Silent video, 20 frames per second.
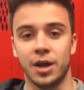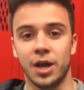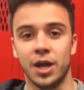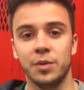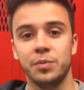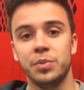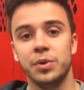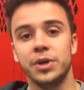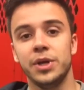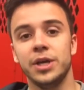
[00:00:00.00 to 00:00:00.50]

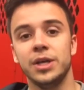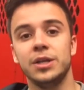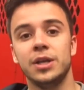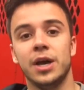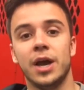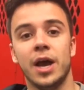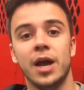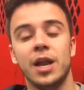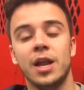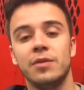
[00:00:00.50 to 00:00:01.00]
I played a
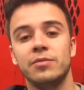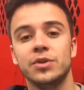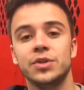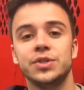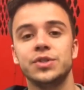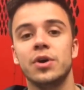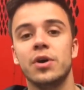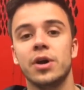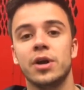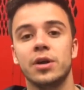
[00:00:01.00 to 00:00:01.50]
high-level
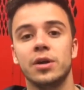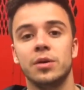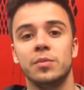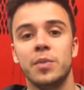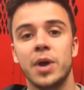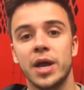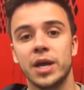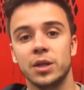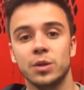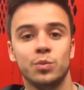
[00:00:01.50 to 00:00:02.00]
soccer
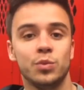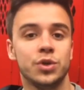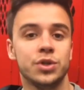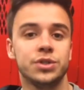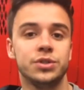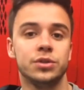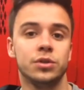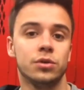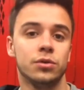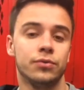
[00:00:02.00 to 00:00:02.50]
back in
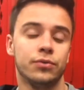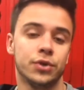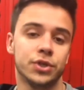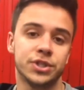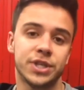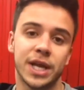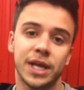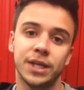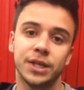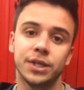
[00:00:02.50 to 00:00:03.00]
Brazil for
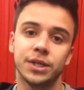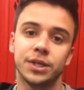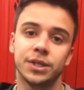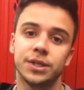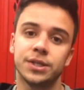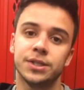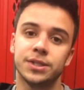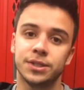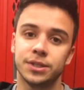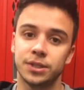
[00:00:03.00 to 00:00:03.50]
10
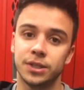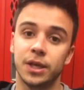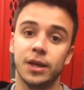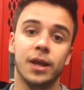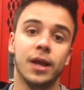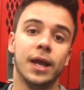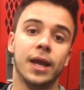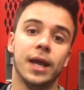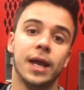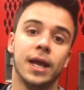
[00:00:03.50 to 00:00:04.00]
years,
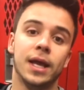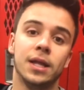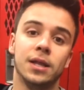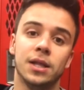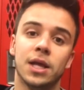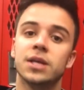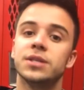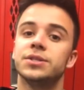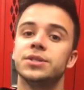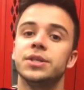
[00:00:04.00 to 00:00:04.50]

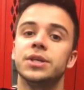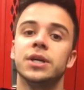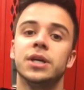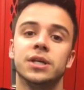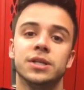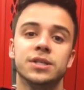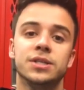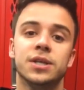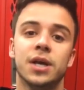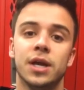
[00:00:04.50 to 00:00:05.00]
and last year
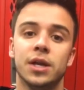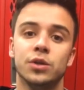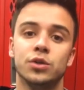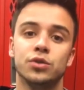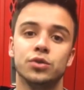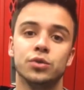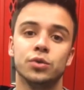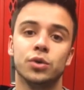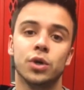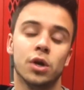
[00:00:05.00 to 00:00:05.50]
I decided
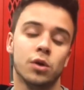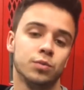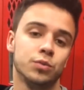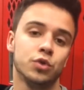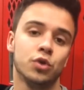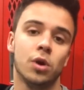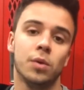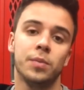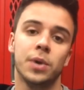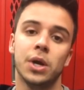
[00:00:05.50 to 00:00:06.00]
to come
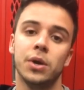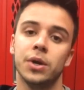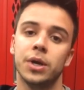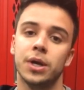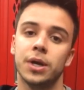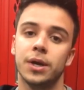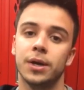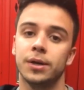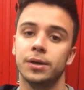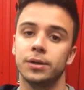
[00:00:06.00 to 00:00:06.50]
to
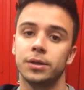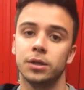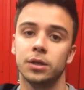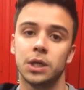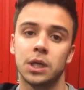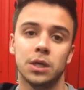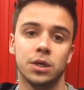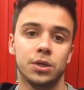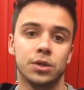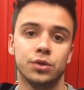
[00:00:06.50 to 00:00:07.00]
America
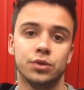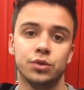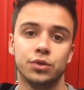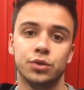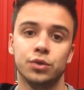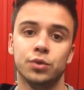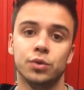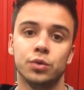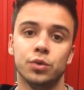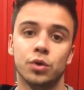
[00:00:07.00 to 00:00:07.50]

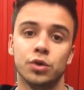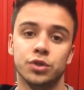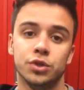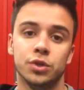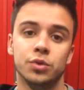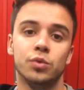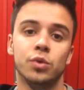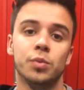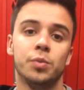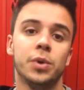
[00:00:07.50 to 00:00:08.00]
to
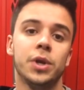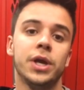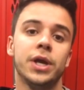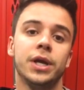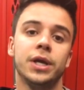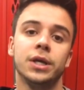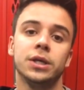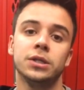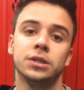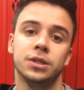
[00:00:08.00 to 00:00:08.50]
continue
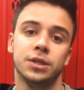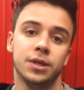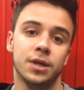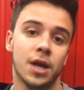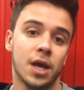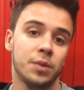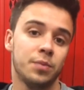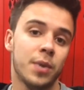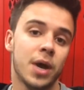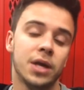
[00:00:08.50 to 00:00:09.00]
playing,
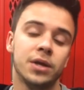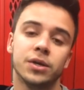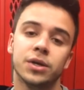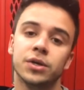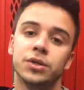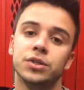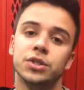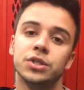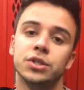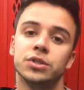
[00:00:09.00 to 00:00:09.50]
get better
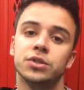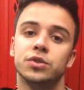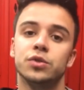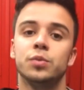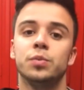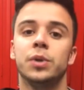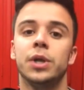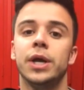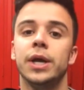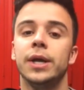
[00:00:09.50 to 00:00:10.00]
conditions
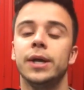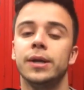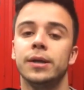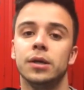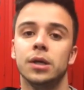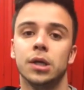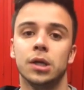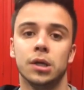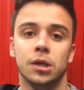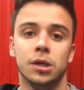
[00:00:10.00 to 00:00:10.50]
to play,
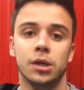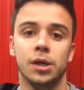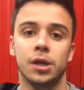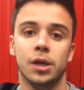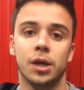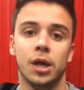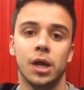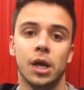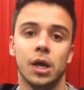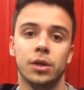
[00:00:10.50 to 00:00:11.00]

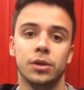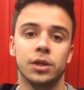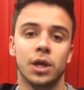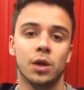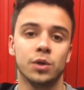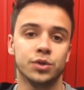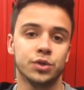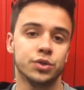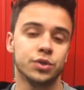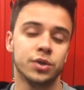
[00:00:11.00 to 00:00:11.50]
and
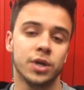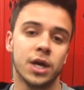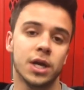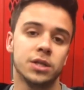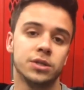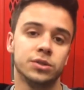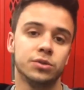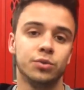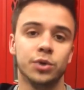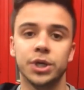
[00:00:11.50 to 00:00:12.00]
also to get
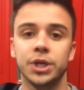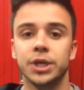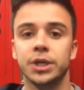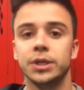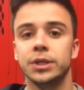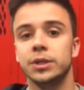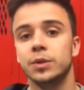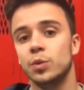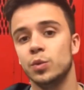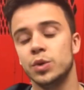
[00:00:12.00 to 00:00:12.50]
a
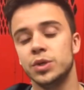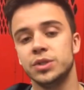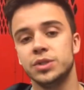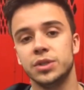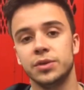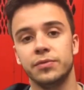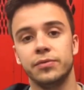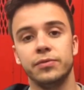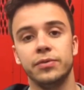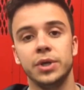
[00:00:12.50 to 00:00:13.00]
degree,
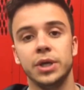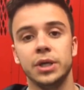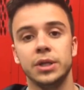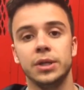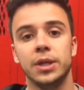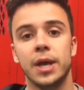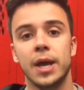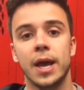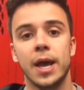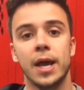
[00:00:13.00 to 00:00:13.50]
which I
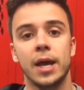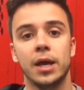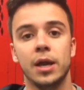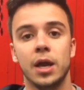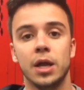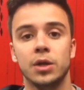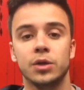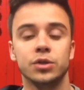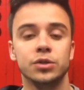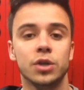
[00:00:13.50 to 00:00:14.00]
think
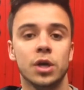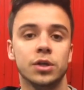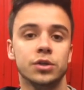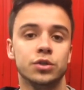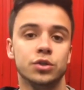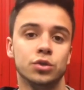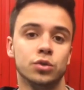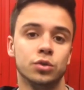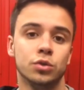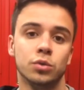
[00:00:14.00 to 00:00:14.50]
that I could
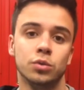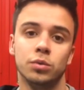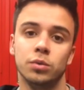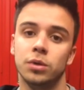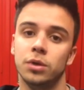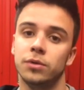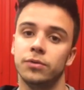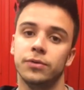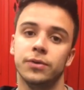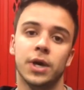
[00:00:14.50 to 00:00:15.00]
not do
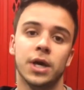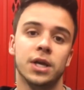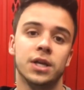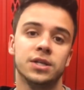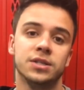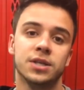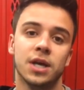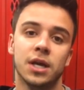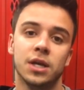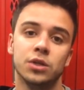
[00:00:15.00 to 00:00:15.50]
if I
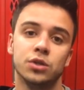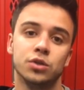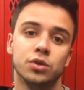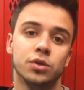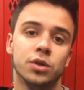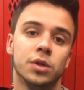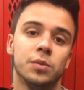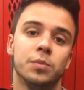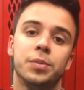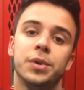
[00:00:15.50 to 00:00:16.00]
decided
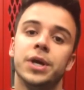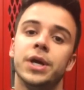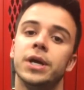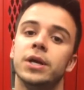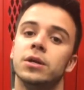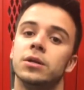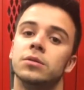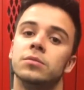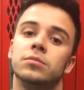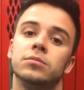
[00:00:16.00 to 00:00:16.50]
to keep
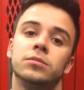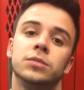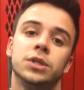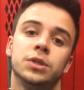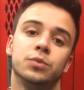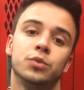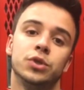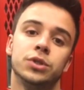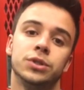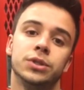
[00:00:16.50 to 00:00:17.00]
playing
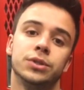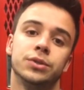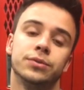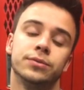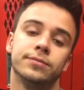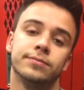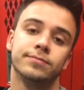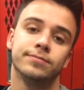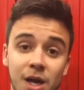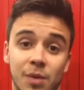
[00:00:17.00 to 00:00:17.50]
in Brazil.
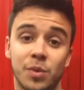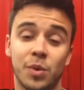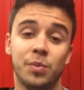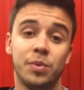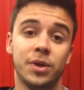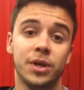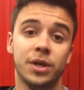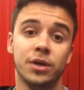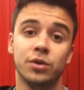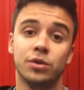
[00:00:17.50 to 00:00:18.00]
I'm a
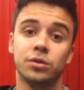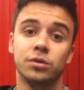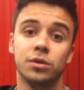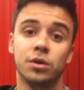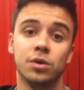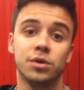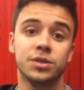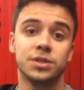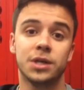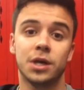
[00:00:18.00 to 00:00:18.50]
player who
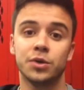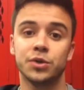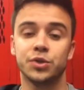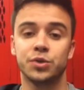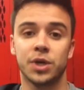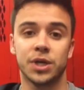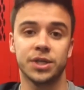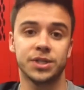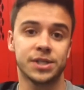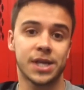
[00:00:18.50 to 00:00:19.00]
knows how
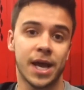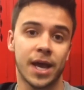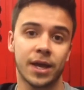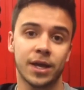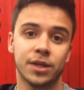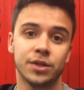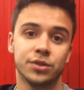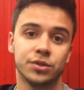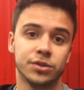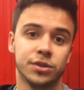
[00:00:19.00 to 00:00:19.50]
to
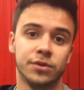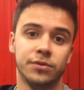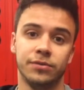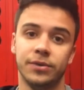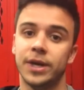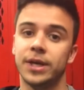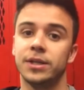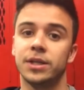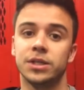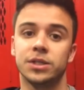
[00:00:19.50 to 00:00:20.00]
attack and to
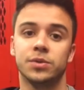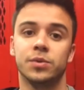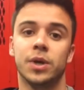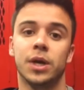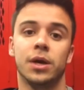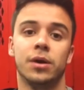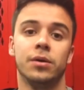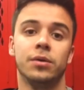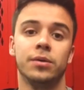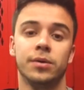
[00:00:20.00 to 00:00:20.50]
defend as
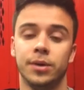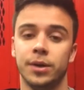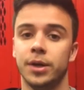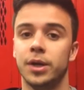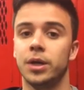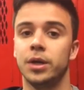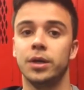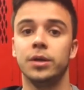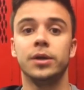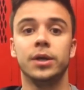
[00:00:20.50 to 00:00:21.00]
well,
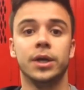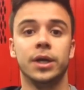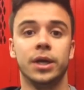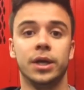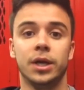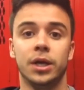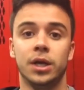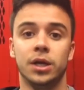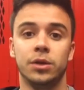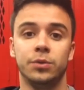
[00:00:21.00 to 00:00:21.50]

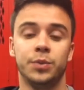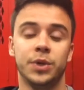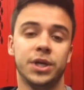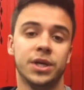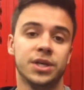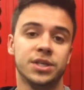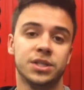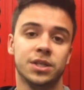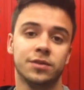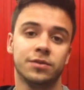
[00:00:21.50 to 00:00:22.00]
and
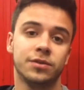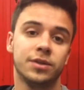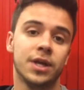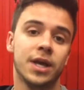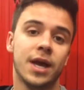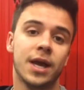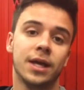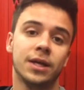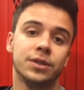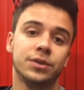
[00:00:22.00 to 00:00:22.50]
because of
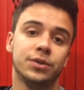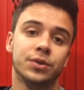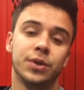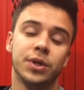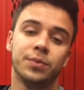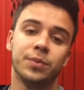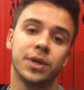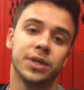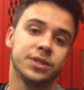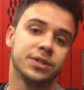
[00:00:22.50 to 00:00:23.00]
that,
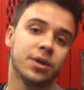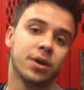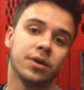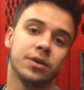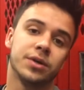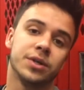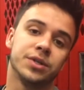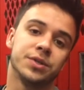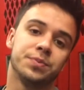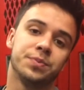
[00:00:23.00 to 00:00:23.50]
during my
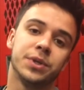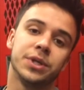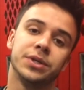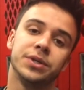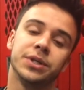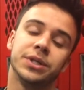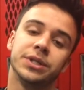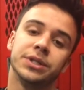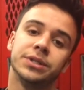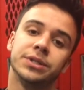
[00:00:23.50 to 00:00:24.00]
soccer
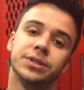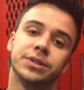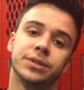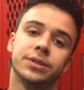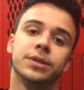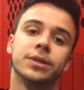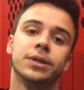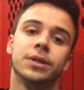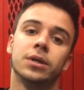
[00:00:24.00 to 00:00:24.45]
experience,